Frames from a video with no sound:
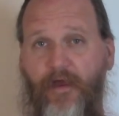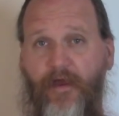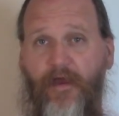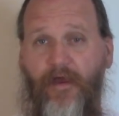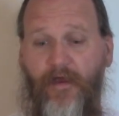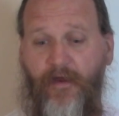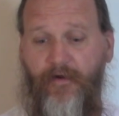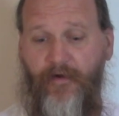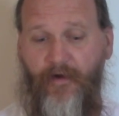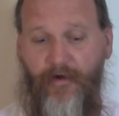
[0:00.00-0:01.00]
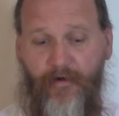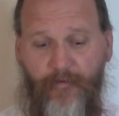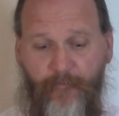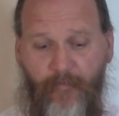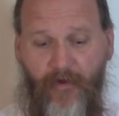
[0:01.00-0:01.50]
And
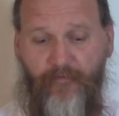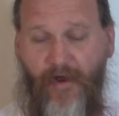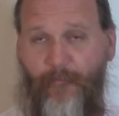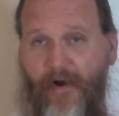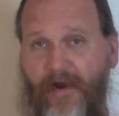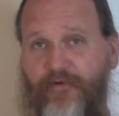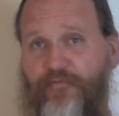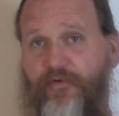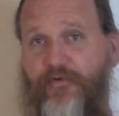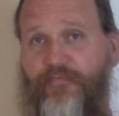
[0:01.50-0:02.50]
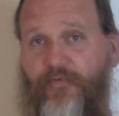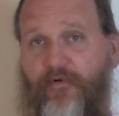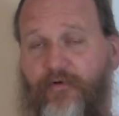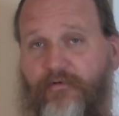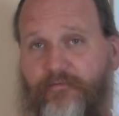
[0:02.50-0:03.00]
I've got pine trees
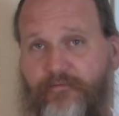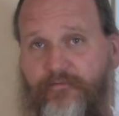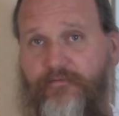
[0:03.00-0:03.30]
for